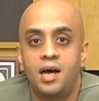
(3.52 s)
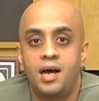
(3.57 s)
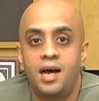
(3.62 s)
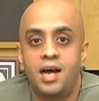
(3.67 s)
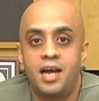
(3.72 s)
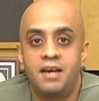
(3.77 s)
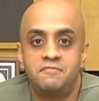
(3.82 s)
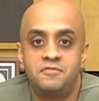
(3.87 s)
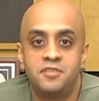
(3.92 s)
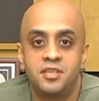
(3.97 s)
I
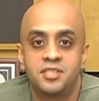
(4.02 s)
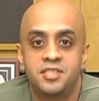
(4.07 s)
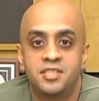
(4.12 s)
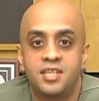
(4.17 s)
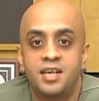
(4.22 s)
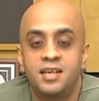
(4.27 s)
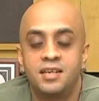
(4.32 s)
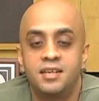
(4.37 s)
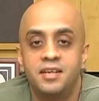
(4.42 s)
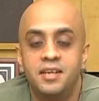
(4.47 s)
have just
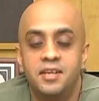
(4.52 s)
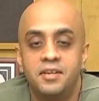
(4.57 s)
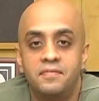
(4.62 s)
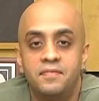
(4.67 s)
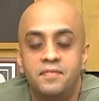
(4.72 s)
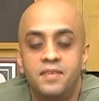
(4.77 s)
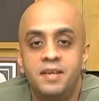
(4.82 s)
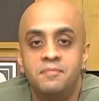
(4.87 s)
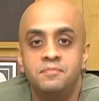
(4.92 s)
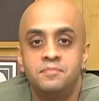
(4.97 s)
sung in a
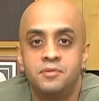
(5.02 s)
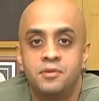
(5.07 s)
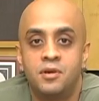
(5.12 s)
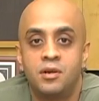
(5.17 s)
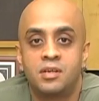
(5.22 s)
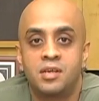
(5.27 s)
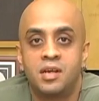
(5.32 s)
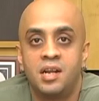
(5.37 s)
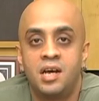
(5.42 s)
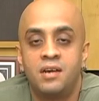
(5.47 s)
film
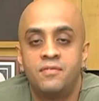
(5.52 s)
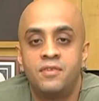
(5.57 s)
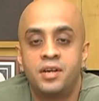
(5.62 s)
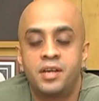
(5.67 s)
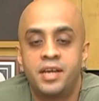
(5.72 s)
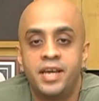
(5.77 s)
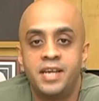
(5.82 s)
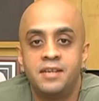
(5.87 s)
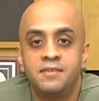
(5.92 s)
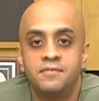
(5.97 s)
called
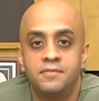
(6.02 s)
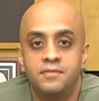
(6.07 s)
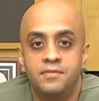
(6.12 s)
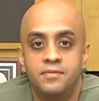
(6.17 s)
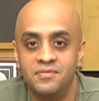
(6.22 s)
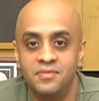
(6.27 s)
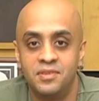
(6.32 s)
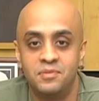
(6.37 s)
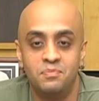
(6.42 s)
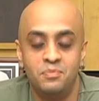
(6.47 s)
Kalavar
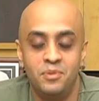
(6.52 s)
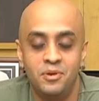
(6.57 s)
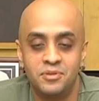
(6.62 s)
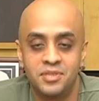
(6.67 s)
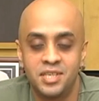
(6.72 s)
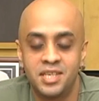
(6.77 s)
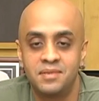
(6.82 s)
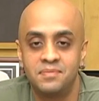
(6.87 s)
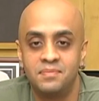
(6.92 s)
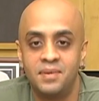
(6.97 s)
with
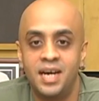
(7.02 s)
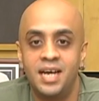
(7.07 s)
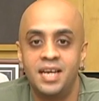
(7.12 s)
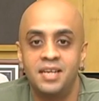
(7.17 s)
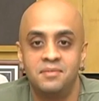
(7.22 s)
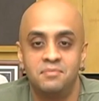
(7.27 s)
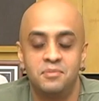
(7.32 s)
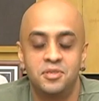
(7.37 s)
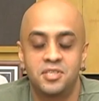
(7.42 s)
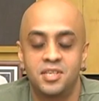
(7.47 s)
music by
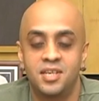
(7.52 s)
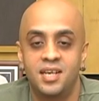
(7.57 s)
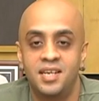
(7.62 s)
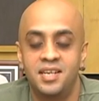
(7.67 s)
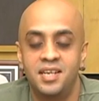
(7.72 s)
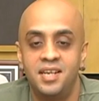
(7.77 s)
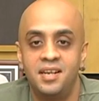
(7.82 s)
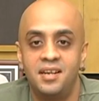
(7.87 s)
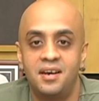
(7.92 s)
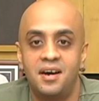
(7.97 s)
Mr.
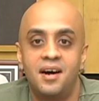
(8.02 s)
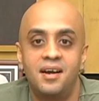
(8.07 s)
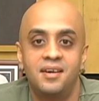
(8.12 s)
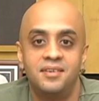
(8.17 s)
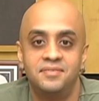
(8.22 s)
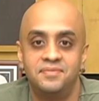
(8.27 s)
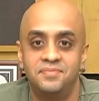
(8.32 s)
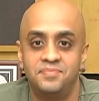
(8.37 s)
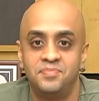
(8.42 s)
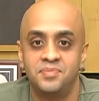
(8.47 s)
Anil R.
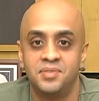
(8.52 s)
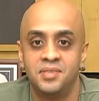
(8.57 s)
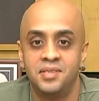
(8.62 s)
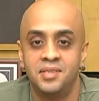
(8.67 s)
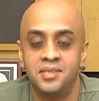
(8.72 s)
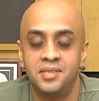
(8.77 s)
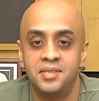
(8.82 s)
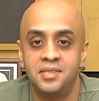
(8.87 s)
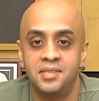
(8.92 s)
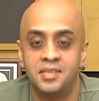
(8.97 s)

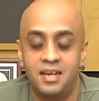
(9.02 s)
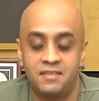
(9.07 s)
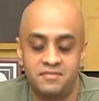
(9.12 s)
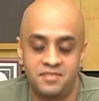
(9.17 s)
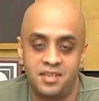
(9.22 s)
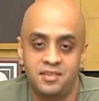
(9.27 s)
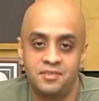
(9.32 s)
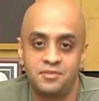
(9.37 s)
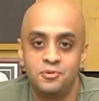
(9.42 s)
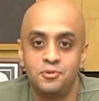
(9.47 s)
I've
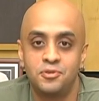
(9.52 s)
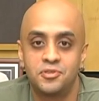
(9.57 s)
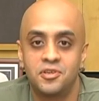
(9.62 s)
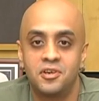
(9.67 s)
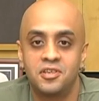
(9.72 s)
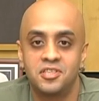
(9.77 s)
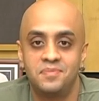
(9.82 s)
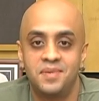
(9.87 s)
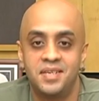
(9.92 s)
sung two songs